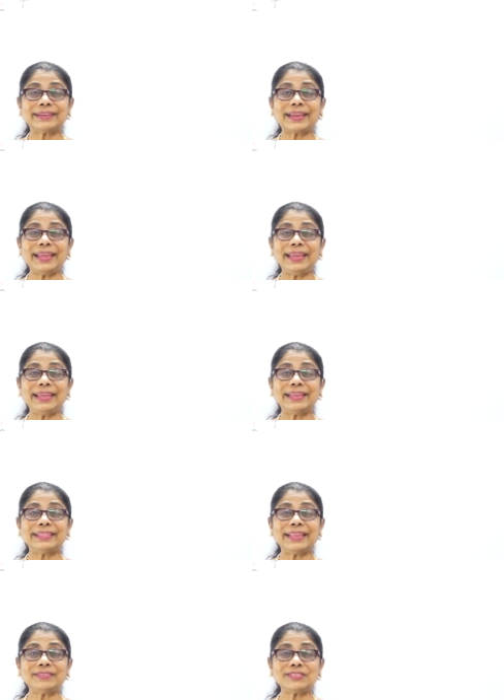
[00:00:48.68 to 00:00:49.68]
Okay.
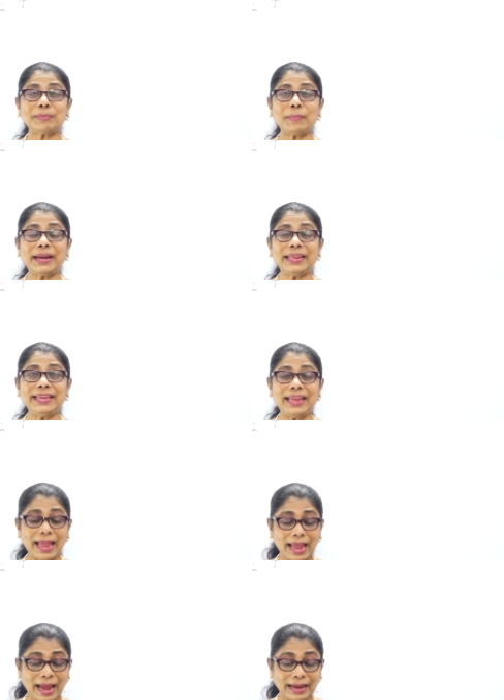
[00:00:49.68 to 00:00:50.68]
They have some money
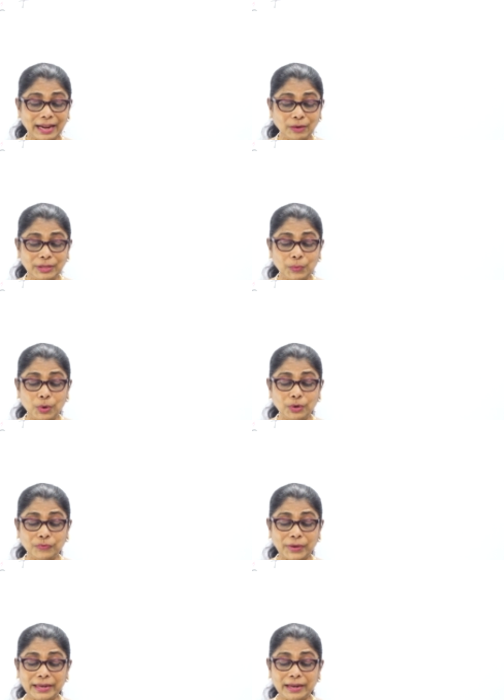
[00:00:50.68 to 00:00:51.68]
and now they want to
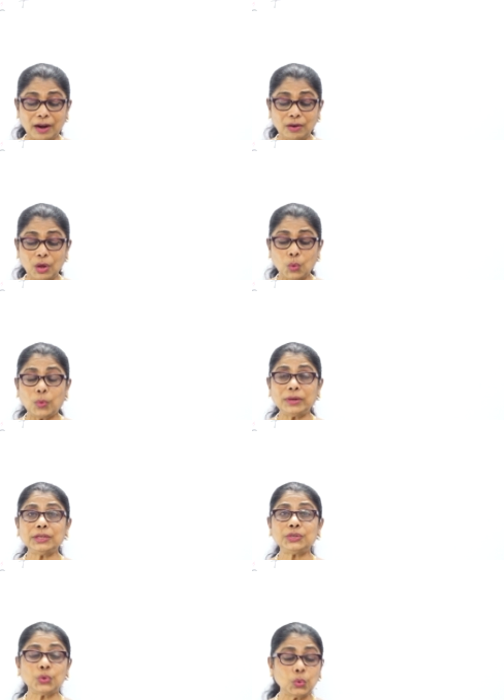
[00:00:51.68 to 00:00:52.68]
find out what is
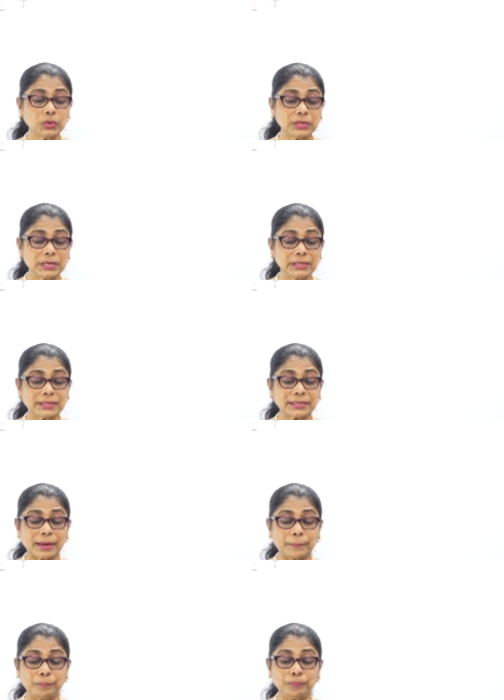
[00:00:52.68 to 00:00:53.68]
the total
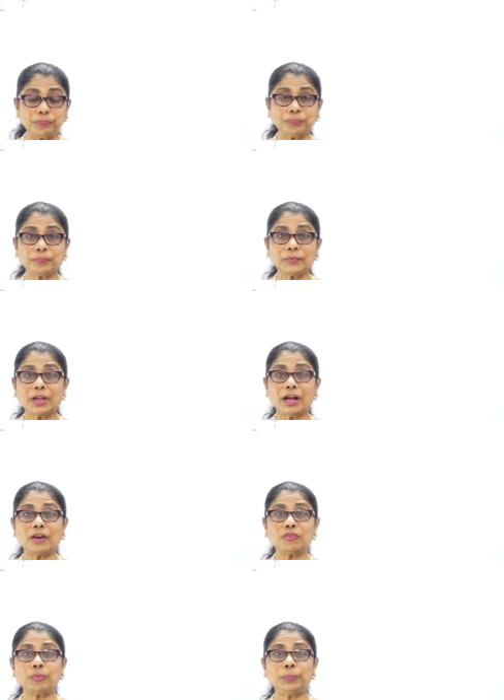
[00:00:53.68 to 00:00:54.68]
sum
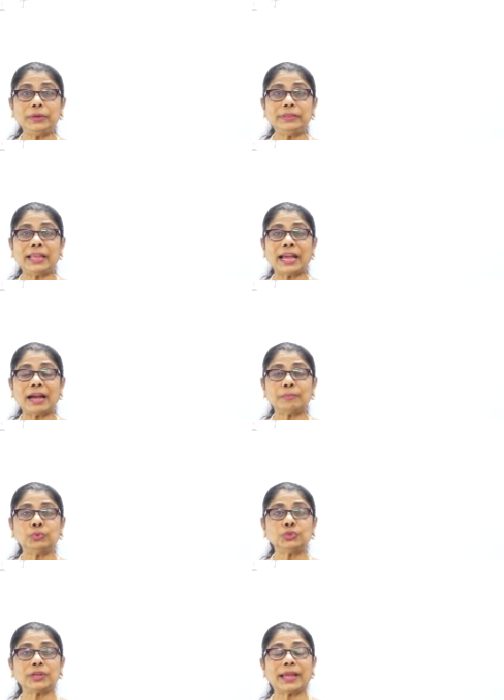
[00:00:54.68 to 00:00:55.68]
of rupees they have
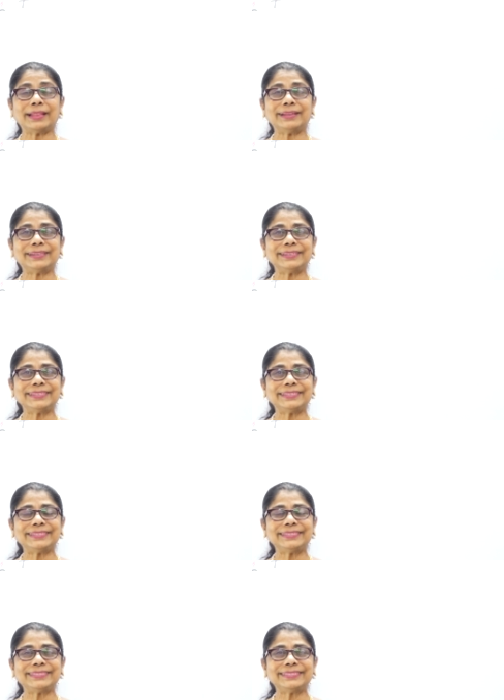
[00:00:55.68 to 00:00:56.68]
both together.
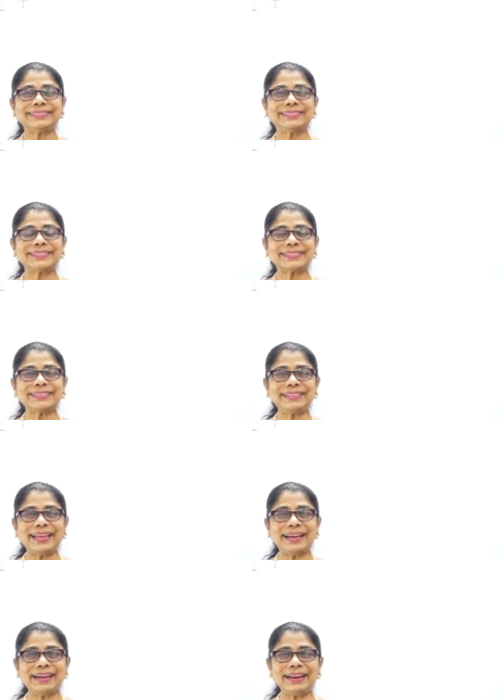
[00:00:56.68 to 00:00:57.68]
So
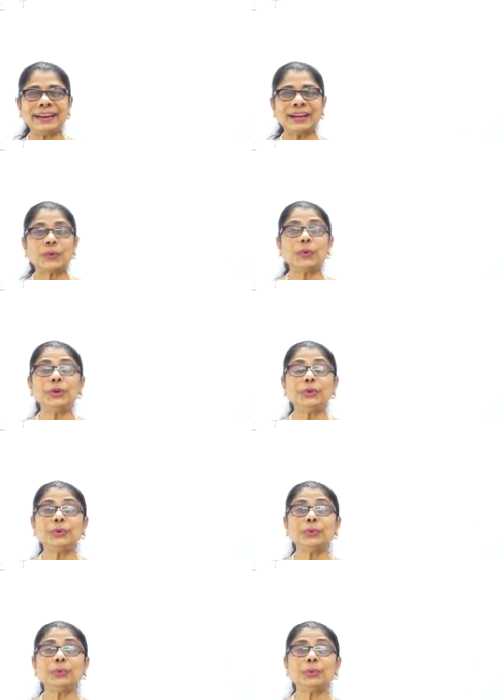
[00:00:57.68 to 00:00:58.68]
they are going
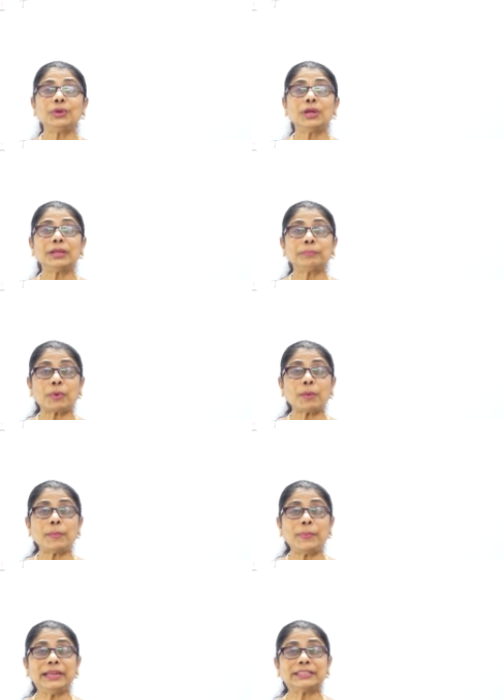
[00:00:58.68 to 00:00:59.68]
to,
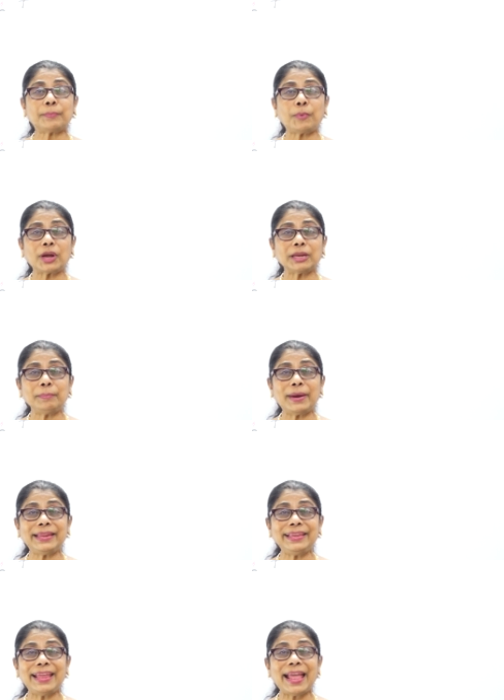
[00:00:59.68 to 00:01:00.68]
probably it's a pocket
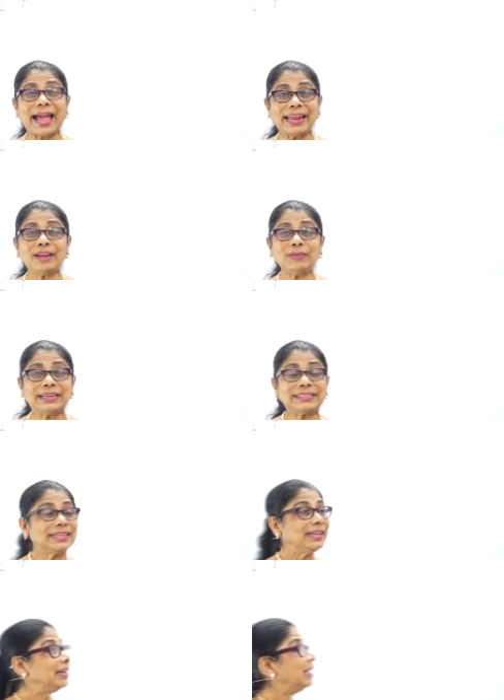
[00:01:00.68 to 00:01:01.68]
money. And now let's see,